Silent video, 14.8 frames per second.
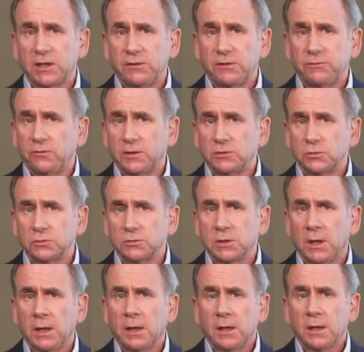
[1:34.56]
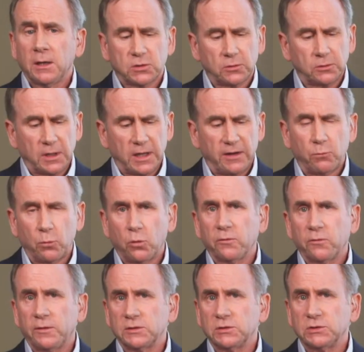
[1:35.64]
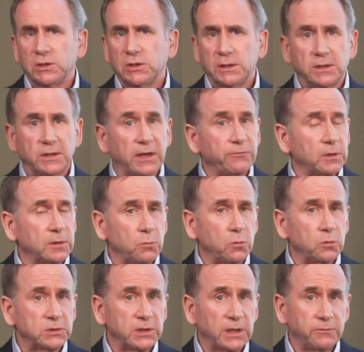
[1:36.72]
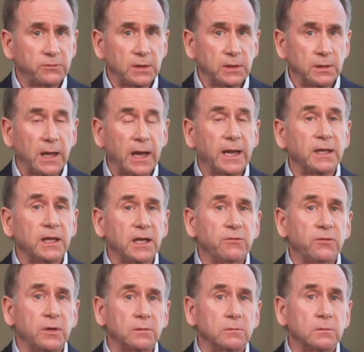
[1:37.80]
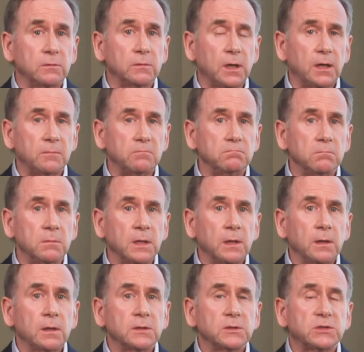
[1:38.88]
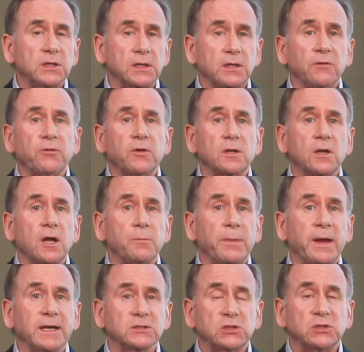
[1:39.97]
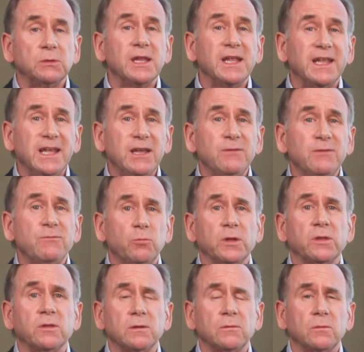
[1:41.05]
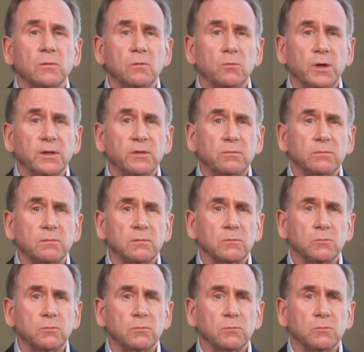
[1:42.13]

safety features. So you'll have more efficiency and definitely more safety, and even significant cutbacks. Even with